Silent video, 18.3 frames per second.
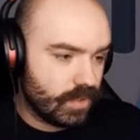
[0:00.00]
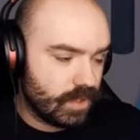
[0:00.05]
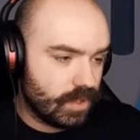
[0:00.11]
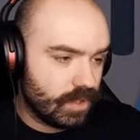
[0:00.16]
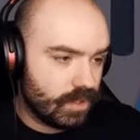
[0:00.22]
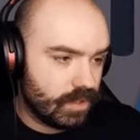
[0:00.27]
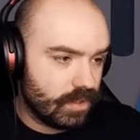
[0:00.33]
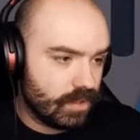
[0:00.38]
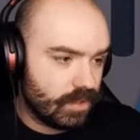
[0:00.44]

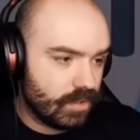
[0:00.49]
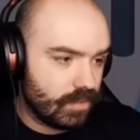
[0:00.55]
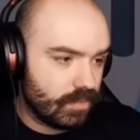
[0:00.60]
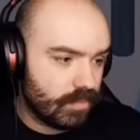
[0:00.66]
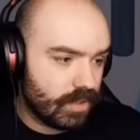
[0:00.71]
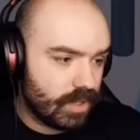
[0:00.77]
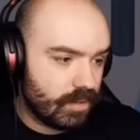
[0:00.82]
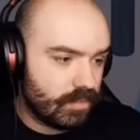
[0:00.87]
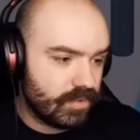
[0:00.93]

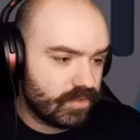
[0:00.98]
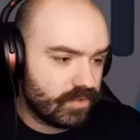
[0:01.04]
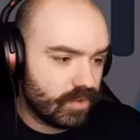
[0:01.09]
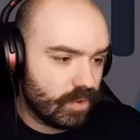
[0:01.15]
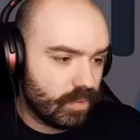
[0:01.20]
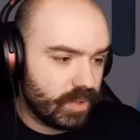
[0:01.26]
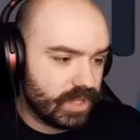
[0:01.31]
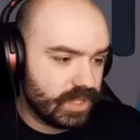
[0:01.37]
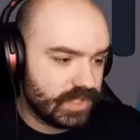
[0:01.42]
Um, I'm going to throw
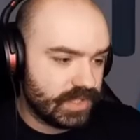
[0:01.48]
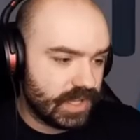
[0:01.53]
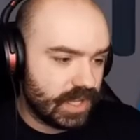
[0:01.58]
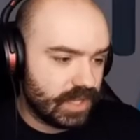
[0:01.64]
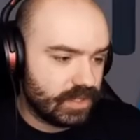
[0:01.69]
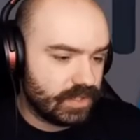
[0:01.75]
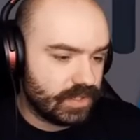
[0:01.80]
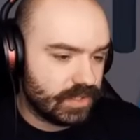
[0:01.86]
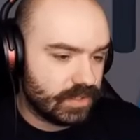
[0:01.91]
away these
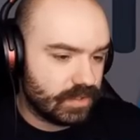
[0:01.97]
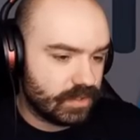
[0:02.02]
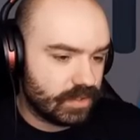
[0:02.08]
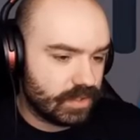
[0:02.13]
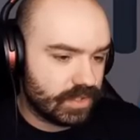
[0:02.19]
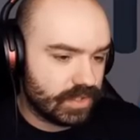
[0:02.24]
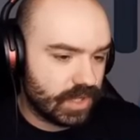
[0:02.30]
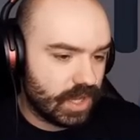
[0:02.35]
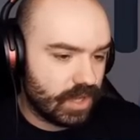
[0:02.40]
eggs
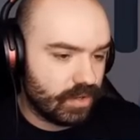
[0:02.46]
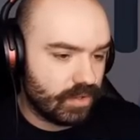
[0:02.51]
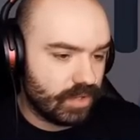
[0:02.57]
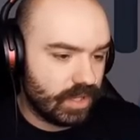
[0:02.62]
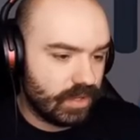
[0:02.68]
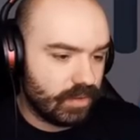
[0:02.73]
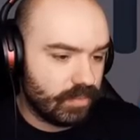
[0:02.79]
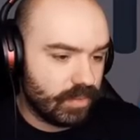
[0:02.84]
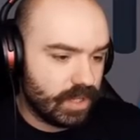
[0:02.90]
because I don't
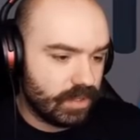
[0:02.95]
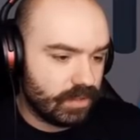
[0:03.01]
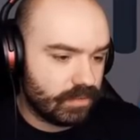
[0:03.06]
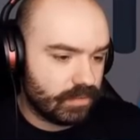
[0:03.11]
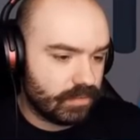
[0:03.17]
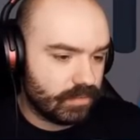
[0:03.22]
need them yet.